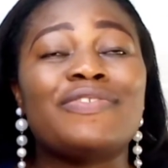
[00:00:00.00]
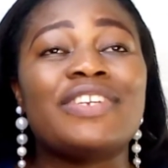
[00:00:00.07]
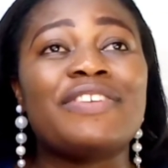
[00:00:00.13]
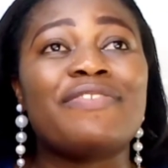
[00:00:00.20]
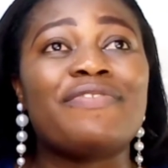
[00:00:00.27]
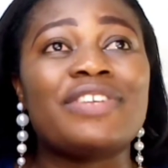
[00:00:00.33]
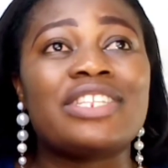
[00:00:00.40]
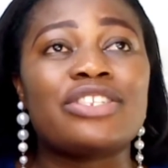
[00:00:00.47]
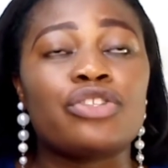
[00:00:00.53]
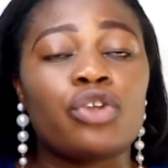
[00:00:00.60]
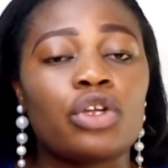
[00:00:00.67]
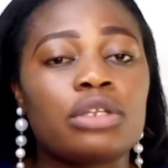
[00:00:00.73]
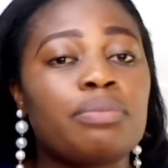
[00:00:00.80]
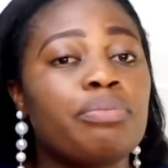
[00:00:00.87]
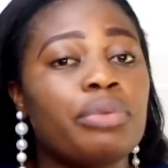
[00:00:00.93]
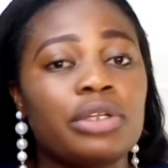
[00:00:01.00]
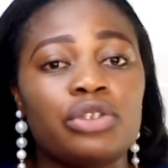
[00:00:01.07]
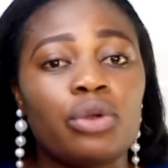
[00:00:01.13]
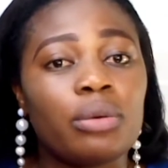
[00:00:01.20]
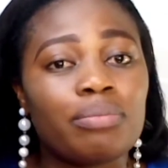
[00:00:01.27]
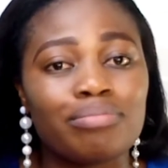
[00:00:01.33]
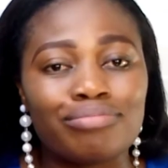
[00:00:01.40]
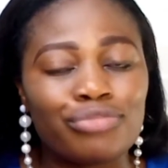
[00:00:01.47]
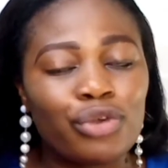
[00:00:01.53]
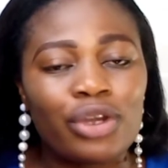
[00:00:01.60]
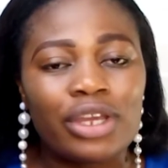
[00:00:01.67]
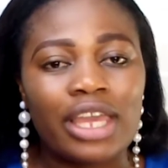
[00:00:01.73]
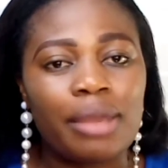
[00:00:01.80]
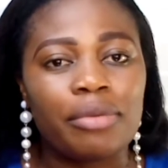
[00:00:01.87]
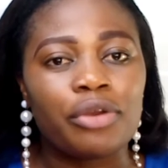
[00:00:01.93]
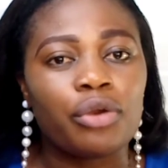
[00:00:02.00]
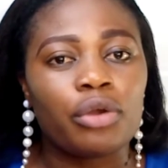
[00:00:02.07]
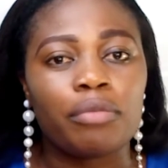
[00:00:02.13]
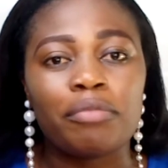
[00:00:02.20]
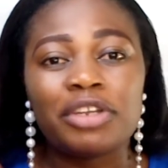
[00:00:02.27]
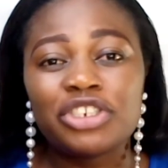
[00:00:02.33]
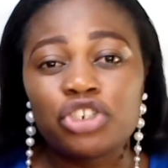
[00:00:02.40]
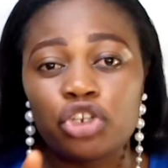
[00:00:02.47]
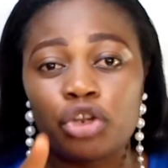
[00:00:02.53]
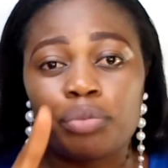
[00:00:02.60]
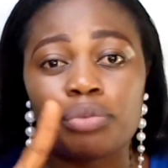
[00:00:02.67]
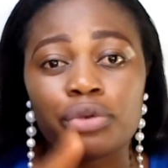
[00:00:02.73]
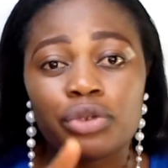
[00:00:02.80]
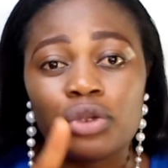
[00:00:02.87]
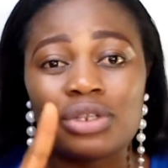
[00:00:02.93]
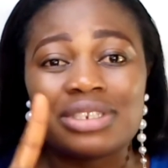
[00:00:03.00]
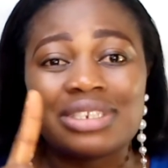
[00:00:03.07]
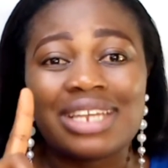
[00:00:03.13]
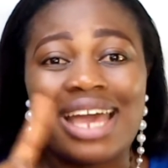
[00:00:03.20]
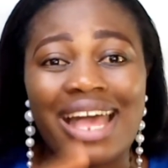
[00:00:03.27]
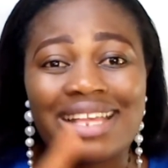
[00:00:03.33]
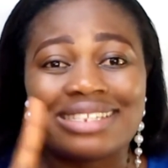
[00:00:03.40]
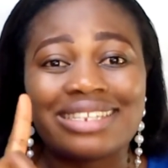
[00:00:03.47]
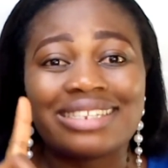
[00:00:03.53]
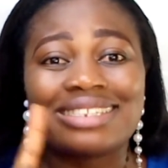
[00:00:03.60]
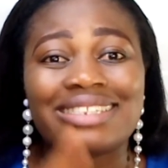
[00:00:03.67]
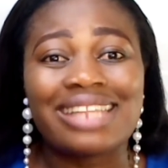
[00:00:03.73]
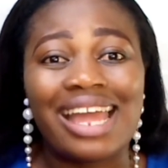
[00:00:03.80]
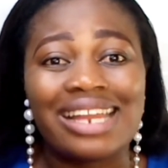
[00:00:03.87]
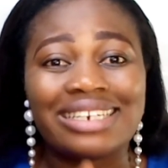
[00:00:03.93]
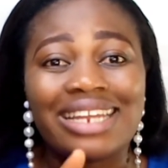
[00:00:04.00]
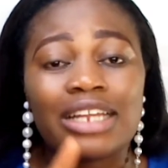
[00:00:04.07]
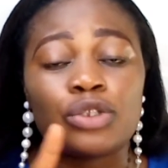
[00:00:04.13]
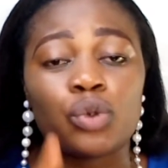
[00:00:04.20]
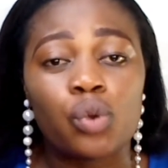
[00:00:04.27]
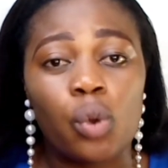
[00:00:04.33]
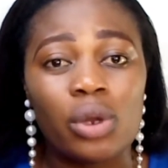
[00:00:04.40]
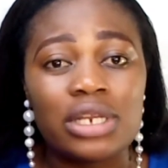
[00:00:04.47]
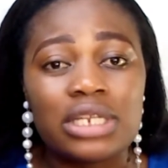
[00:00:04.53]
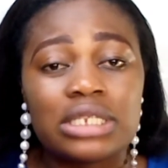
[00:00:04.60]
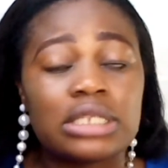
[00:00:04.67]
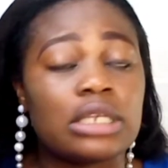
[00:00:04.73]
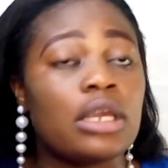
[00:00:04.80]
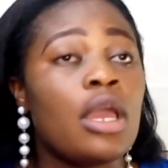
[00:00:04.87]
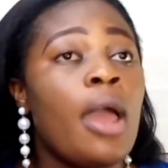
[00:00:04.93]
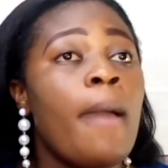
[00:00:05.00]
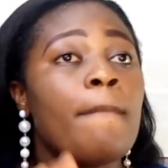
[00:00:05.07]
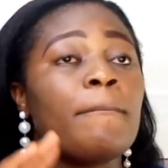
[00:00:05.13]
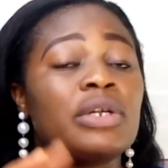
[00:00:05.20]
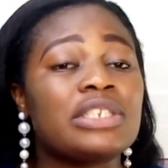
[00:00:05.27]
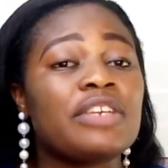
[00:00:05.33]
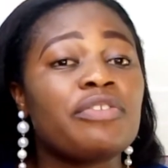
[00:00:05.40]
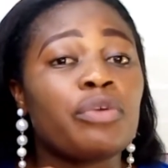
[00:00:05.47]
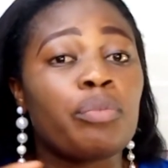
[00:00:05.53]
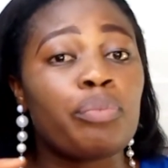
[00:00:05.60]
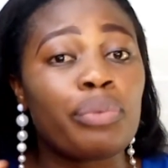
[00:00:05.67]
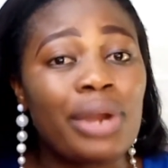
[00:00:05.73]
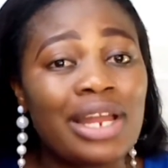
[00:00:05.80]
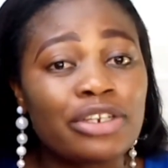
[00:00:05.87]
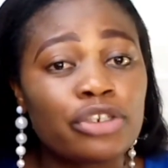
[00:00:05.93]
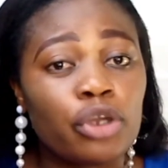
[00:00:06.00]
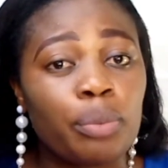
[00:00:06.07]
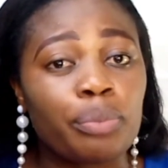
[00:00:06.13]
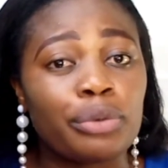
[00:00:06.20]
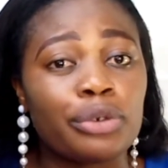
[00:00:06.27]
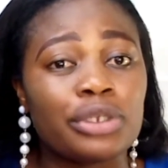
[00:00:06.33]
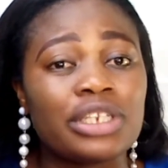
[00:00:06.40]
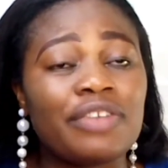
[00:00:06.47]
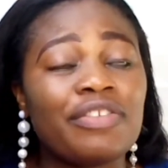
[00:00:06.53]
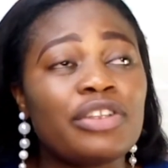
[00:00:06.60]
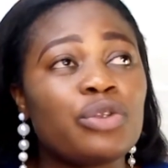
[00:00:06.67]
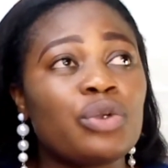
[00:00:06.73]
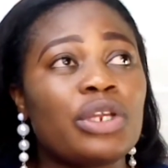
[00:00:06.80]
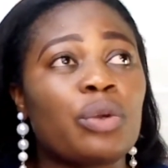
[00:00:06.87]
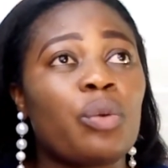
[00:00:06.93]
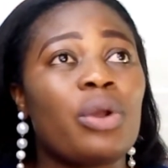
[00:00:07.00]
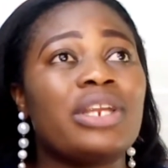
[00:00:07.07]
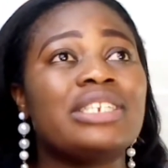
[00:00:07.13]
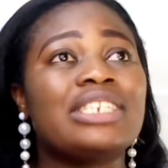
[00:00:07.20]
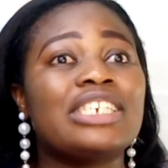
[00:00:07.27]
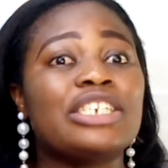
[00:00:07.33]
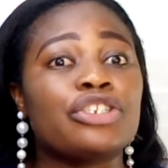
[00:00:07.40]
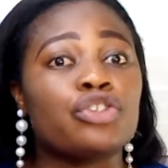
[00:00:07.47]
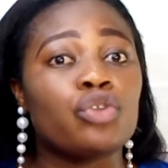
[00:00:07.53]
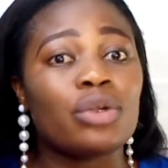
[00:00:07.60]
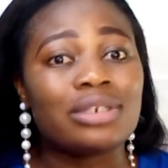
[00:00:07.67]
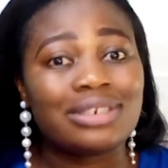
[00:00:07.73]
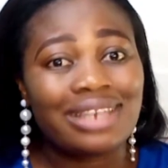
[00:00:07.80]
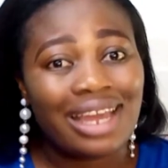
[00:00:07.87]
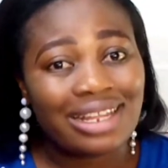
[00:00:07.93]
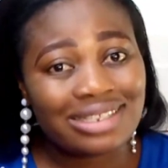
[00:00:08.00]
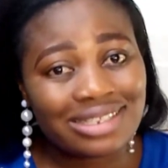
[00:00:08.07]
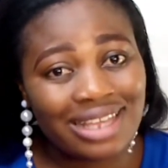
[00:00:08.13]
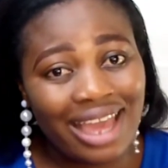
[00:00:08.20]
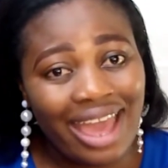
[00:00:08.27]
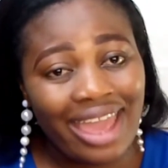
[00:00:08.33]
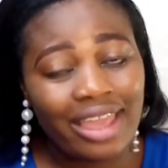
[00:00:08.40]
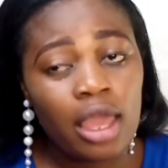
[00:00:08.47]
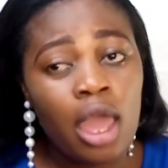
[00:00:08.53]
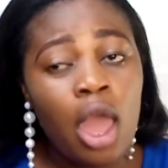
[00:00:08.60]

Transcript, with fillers: if it's not but don't don't get me wrong make sure your product has standard quality but if you brand your product even though the quality is not that high